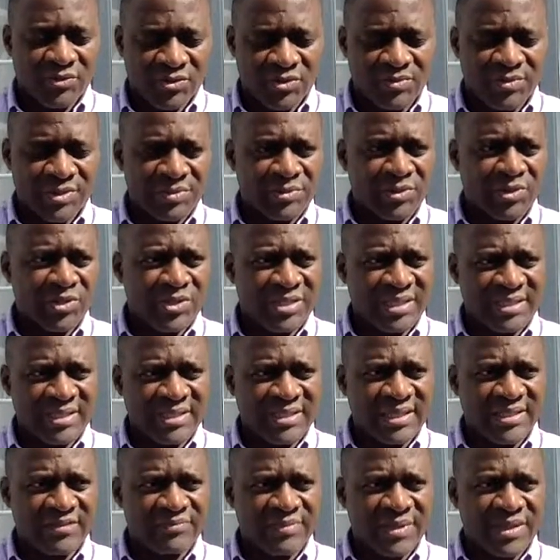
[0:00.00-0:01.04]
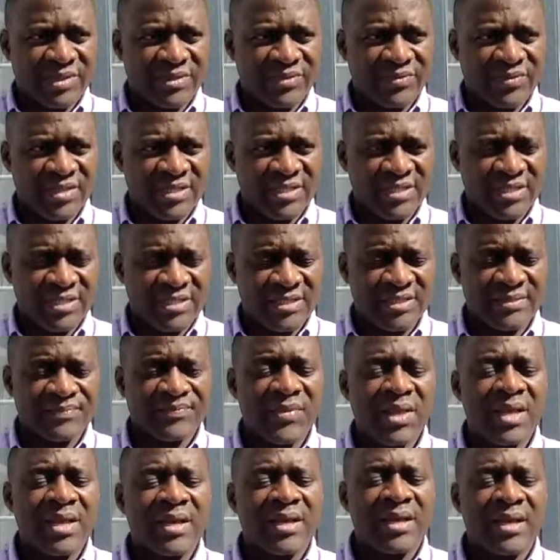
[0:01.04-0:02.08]
human monocyte-derived macrophages,
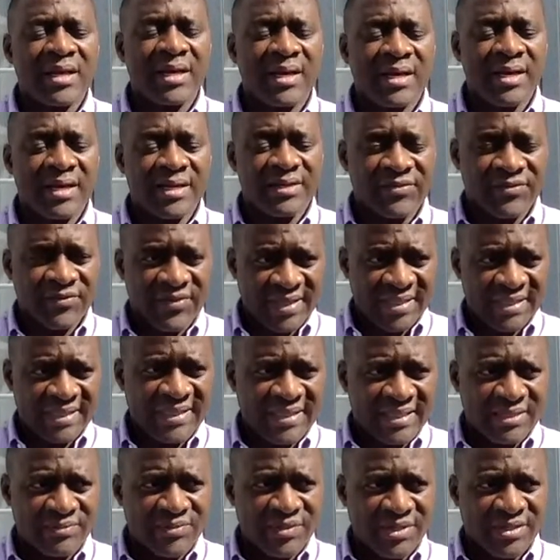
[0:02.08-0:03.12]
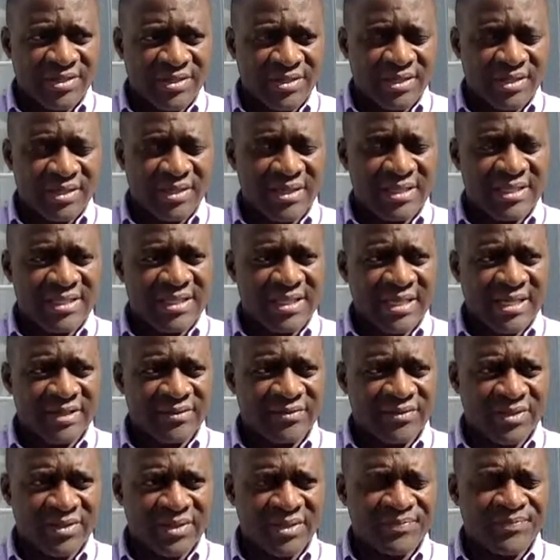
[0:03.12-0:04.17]
infected them with
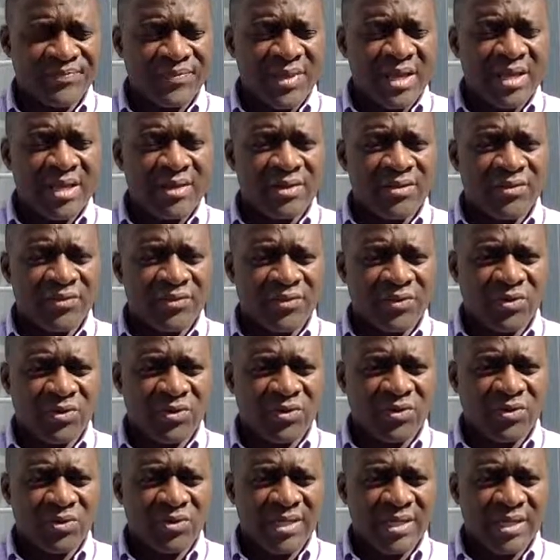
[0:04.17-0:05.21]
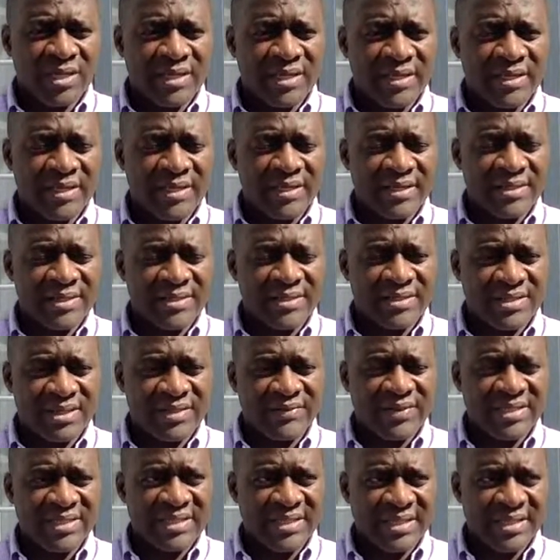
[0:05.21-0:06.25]
HIV for
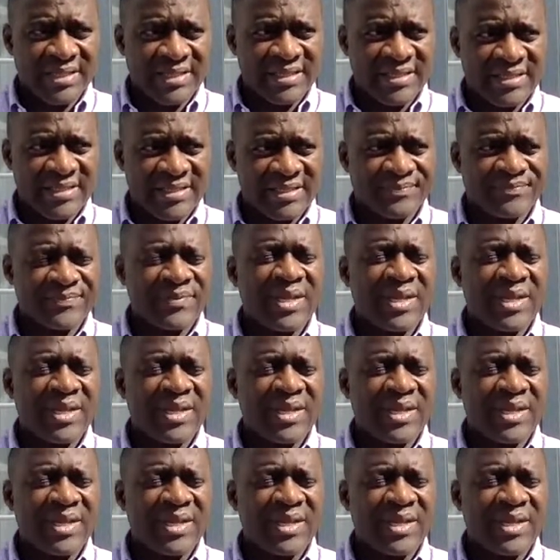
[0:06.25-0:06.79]
seven days,